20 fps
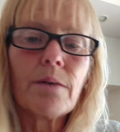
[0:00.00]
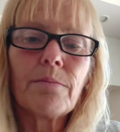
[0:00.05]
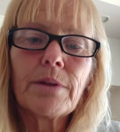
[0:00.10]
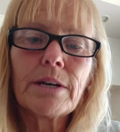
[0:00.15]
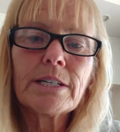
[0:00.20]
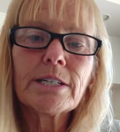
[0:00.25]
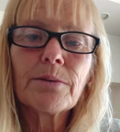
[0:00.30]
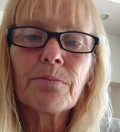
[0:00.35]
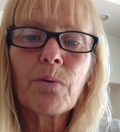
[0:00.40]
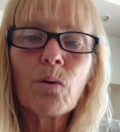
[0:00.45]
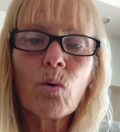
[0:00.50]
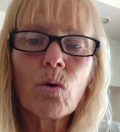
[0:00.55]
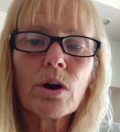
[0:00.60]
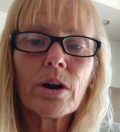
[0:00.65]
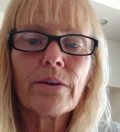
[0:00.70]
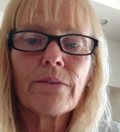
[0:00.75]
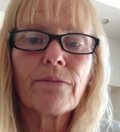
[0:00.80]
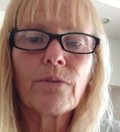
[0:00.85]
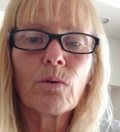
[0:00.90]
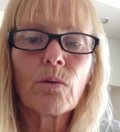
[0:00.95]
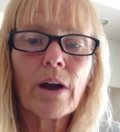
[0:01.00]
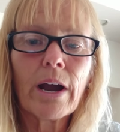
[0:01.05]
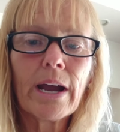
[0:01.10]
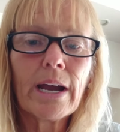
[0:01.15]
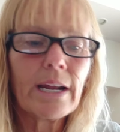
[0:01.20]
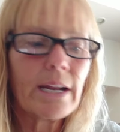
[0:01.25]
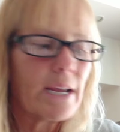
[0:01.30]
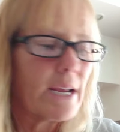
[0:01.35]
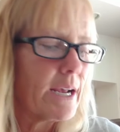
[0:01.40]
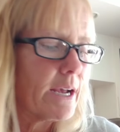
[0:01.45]
They support a
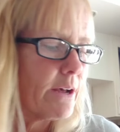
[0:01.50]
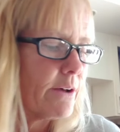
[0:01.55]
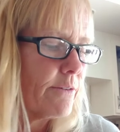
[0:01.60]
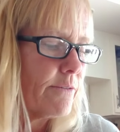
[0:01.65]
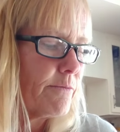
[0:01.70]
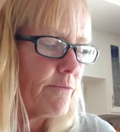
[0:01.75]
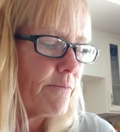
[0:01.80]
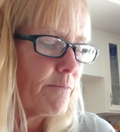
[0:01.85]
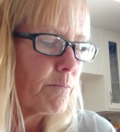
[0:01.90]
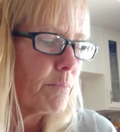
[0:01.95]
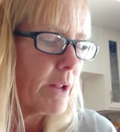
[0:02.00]
variety of